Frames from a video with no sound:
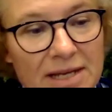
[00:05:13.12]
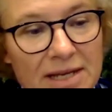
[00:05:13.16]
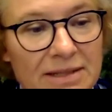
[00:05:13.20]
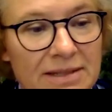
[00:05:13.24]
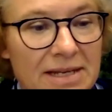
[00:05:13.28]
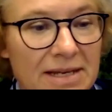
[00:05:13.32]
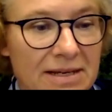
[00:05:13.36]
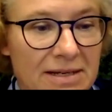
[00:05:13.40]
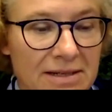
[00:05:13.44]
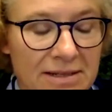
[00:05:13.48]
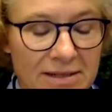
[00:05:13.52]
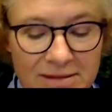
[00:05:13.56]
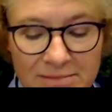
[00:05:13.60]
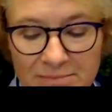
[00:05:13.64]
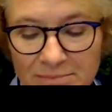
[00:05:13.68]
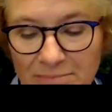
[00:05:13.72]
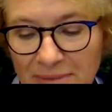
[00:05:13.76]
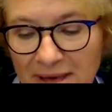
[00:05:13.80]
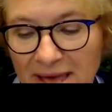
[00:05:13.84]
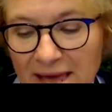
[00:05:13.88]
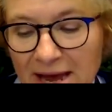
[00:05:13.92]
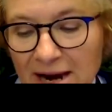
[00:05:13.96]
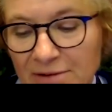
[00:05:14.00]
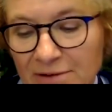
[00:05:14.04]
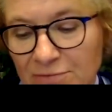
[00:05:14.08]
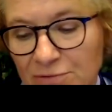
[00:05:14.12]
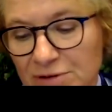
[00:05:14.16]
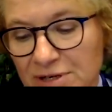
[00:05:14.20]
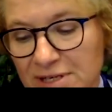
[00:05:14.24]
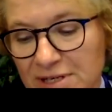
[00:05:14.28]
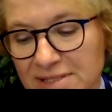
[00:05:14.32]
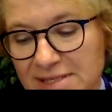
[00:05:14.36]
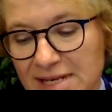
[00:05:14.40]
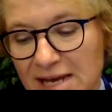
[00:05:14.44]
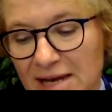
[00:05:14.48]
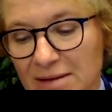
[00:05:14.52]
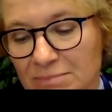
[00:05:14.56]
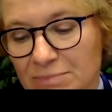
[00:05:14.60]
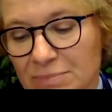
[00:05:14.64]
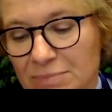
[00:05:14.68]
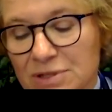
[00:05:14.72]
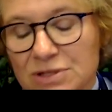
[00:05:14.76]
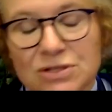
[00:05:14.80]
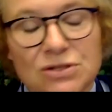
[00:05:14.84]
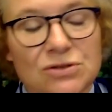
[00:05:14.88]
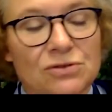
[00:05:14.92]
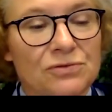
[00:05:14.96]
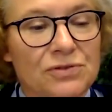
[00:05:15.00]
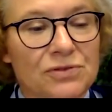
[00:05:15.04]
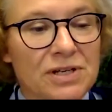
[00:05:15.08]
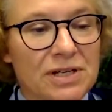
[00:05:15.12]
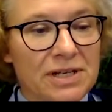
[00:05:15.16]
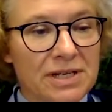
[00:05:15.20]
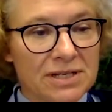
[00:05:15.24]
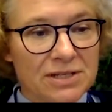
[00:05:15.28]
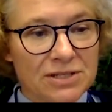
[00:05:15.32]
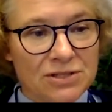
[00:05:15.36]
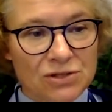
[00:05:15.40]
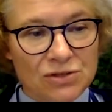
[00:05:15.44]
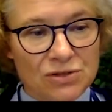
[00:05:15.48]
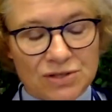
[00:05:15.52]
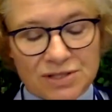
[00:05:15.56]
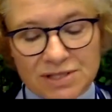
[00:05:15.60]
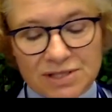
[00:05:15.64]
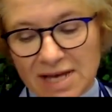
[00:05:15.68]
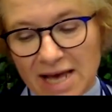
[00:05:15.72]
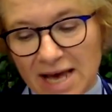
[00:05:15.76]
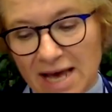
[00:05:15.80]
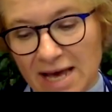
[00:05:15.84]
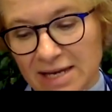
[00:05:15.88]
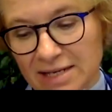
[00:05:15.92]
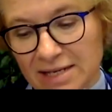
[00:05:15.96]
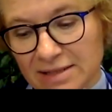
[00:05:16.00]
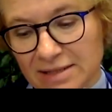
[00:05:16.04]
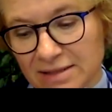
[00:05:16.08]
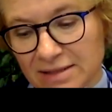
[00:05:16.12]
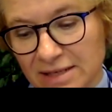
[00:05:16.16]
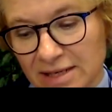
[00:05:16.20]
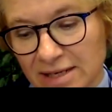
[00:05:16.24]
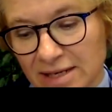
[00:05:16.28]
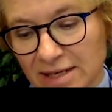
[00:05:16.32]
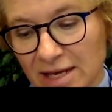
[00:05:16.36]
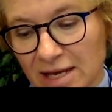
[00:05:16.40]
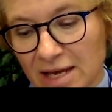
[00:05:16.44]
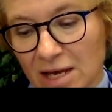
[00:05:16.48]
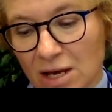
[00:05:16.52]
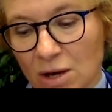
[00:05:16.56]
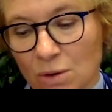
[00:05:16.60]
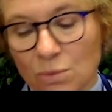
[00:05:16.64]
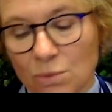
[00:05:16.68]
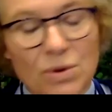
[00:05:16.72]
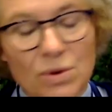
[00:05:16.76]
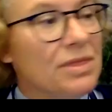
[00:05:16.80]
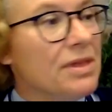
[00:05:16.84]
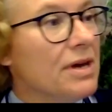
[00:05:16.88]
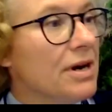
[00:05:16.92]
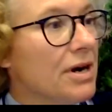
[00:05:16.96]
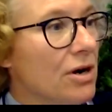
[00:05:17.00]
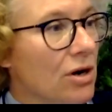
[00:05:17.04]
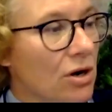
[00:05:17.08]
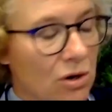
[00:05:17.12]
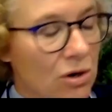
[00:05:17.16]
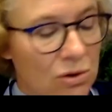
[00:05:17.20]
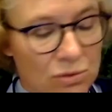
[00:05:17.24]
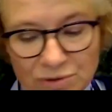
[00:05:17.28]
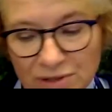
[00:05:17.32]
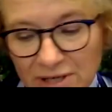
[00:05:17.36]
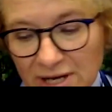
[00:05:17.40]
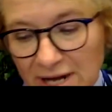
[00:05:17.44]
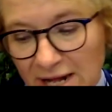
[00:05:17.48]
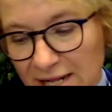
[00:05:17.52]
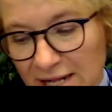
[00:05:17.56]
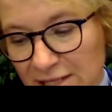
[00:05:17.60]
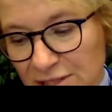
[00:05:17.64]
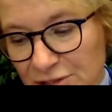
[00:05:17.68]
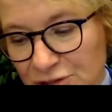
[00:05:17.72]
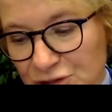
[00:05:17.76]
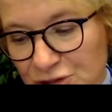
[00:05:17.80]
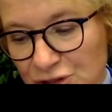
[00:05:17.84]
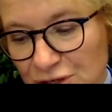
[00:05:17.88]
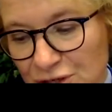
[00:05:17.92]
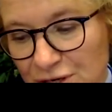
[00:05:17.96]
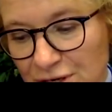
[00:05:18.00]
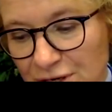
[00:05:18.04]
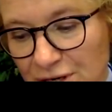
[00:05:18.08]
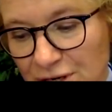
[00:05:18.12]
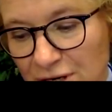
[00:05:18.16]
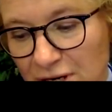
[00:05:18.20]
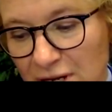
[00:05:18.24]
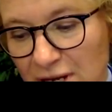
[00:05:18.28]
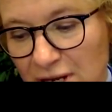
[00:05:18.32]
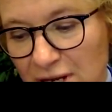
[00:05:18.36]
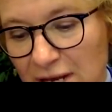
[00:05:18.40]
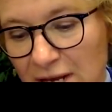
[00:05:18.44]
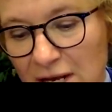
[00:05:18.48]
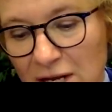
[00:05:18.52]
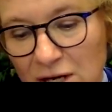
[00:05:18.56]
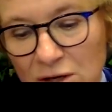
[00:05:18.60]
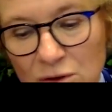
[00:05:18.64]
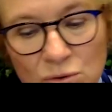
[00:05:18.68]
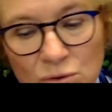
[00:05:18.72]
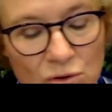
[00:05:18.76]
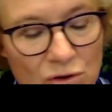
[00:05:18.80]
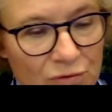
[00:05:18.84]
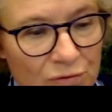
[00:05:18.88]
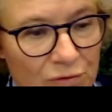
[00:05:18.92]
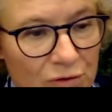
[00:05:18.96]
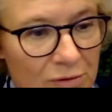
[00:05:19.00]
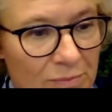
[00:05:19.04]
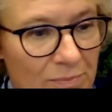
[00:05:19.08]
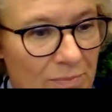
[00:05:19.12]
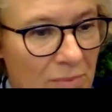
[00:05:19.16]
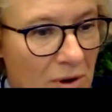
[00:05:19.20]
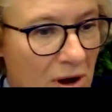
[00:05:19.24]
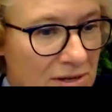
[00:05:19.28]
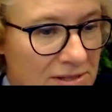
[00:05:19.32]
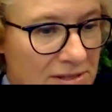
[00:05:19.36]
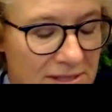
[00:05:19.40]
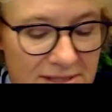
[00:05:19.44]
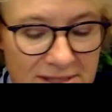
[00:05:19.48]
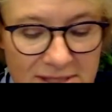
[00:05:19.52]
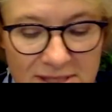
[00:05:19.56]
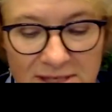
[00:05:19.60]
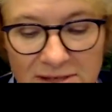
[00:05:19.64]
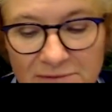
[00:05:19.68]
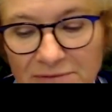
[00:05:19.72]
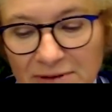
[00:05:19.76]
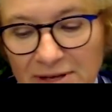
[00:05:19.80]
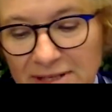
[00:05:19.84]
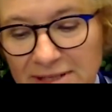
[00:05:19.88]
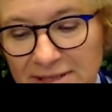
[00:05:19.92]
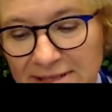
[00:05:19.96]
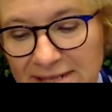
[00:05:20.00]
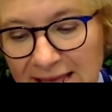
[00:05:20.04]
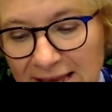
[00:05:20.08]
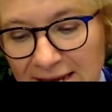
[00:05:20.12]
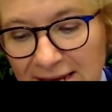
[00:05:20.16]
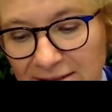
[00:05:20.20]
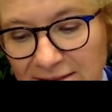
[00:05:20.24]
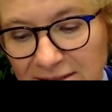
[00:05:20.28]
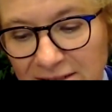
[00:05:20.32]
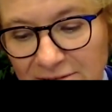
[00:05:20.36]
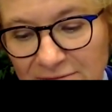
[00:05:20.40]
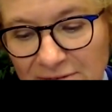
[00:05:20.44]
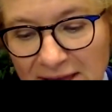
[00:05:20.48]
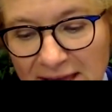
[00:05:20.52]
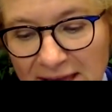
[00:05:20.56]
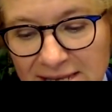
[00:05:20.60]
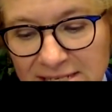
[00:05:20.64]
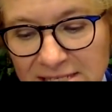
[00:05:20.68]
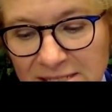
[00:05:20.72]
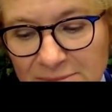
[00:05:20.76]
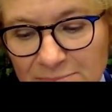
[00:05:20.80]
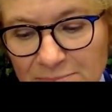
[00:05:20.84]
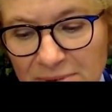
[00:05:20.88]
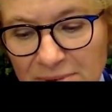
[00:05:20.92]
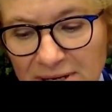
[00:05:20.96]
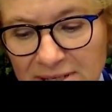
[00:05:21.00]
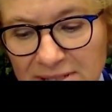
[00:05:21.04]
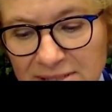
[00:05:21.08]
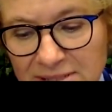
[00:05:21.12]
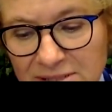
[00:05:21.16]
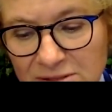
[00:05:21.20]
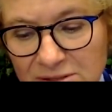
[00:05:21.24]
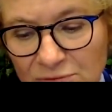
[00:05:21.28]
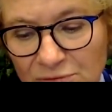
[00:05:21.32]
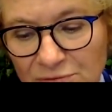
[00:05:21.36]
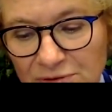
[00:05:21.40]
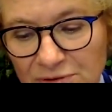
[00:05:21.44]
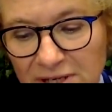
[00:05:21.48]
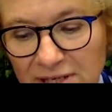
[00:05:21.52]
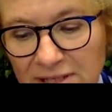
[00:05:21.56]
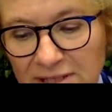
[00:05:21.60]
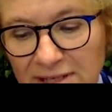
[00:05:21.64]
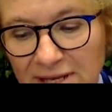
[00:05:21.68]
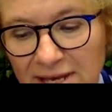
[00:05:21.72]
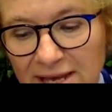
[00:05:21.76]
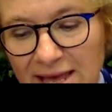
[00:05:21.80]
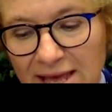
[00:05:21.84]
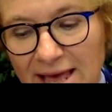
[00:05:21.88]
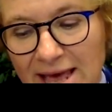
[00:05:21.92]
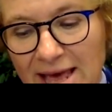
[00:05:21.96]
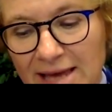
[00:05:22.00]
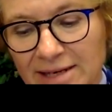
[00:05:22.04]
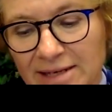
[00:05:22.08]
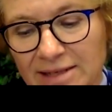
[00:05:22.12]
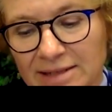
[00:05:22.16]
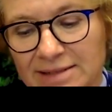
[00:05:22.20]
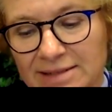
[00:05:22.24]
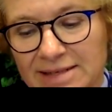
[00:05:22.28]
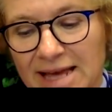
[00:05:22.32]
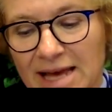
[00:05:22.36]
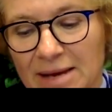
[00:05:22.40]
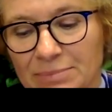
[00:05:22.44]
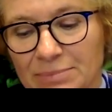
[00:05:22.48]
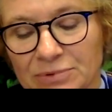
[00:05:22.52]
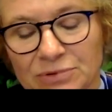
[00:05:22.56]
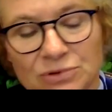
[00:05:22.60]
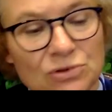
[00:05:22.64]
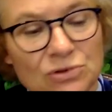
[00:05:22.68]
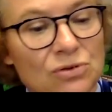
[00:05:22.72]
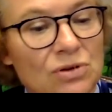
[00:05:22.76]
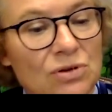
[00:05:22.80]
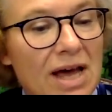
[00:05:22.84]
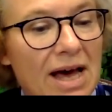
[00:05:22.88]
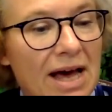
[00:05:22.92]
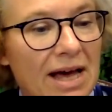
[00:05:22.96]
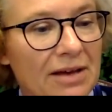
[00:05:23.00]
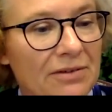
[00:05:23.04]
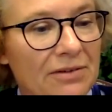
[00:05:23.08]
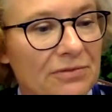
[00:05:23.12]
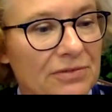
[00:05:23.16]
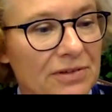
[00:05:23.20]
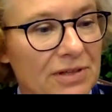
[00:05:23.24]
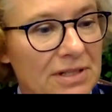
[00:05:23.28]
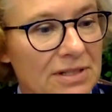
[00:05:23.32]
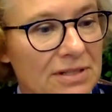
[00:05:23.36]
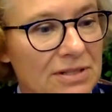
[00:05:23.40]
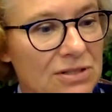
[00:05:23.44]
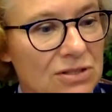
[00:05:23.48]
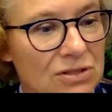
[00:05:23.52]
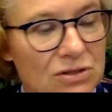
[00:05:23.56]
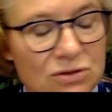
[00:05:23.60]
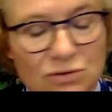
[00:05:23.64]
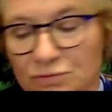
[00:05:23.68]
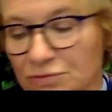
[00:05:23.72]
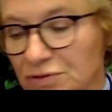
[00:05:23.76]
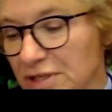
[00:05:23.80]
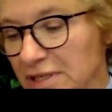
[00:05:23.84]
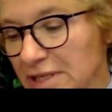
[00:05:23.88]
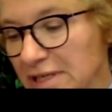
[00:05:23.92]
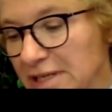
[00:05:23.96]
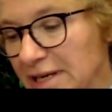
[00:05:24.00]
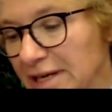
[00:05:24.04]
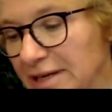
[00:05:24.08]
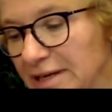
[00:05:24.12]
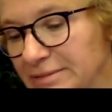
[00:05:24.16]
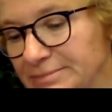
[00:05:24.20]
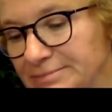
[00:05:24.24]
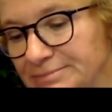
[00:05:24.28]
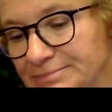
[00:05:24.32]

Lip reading: They compare, for example, Slovenian society with their own culture, look for positive and negative aspects of it, and adapt to life in Slovenia.